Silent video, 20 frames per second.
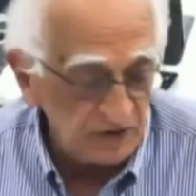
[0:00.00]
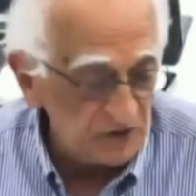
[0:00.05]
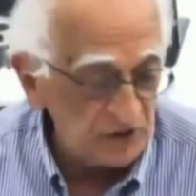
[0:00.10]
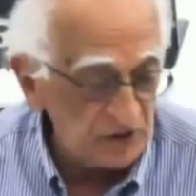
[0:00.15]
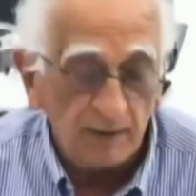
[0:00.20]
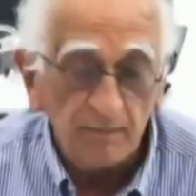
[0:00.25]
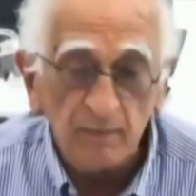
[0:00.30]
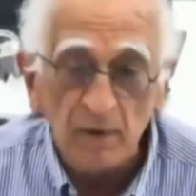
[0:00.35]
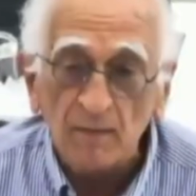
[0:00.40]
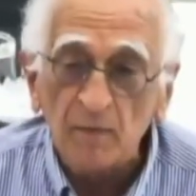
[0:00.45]

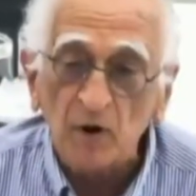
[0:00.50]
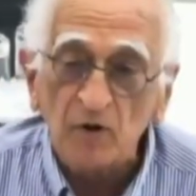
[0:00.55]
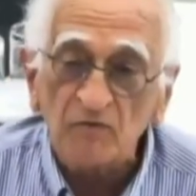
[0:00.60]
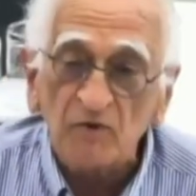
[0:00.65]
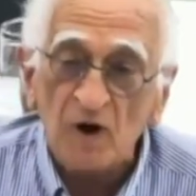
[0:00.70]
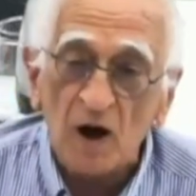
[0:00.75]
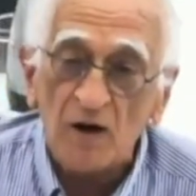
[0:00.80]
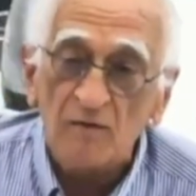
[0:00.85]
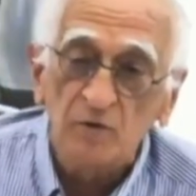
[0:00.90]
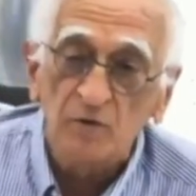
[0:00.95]
I can get the
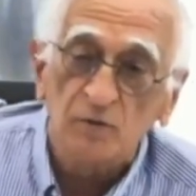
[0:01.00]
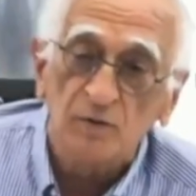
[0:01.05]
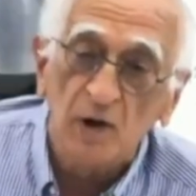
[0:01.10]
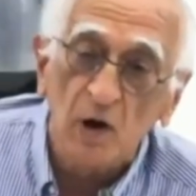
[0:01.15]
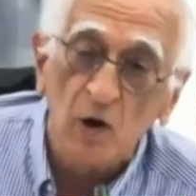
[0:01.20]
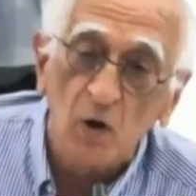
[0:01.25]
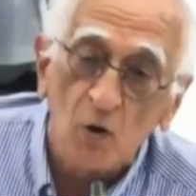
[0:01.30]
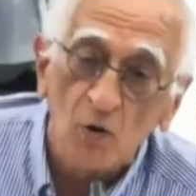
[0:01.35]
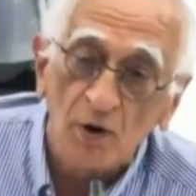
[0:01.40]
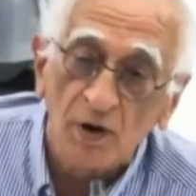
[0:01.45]
same number
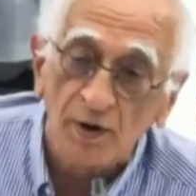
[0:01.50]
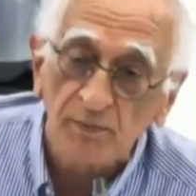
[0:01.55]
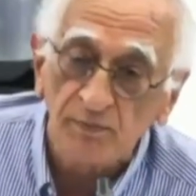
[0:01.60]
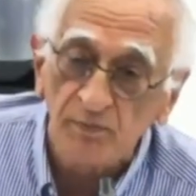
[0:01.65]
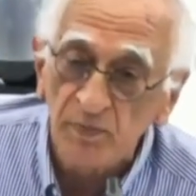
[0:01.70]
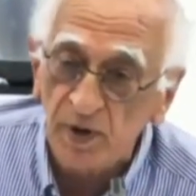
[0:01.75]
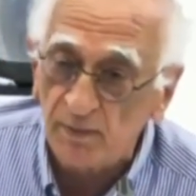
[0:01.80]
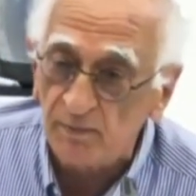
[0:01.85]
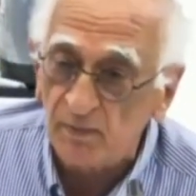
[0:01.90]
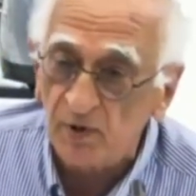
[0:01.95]
of hours
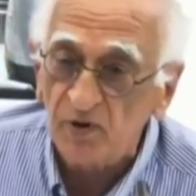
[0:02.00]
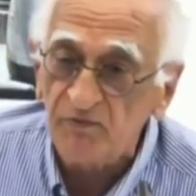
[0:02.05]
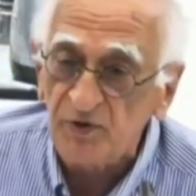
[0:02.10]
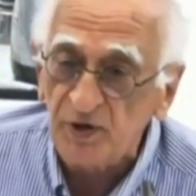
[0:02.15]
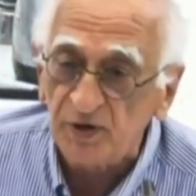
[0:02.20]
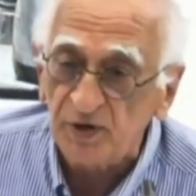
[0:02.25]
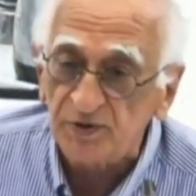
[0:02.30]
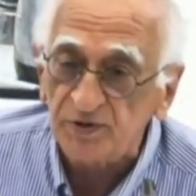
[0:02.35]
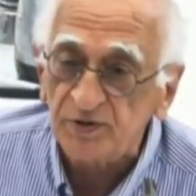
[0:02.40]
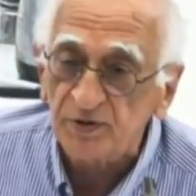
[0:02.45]
over a longer
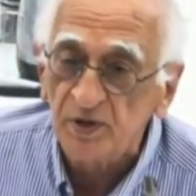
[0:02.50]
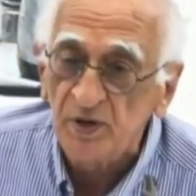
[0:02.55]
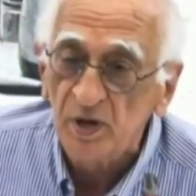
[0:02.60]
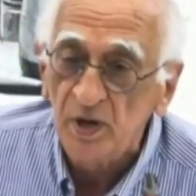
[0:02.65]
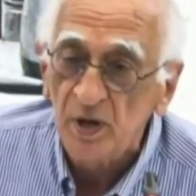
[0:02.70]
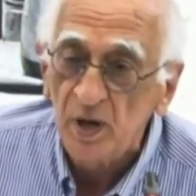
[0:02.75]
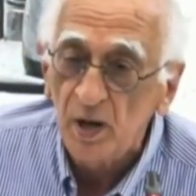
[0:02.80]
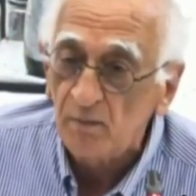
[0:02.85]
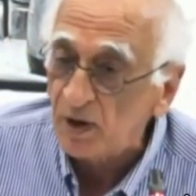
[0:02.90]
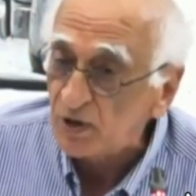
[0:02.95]
number of
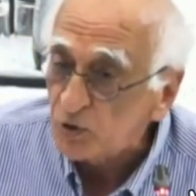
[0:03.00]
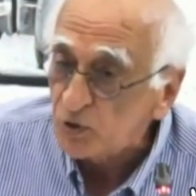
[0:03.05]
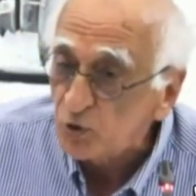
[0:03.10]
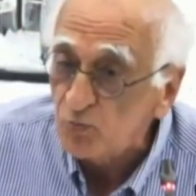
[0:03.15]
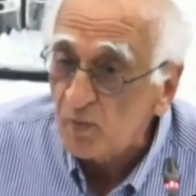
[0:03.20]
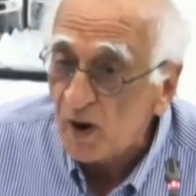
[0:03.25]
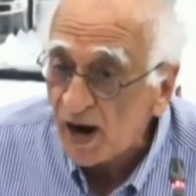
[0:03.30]
years.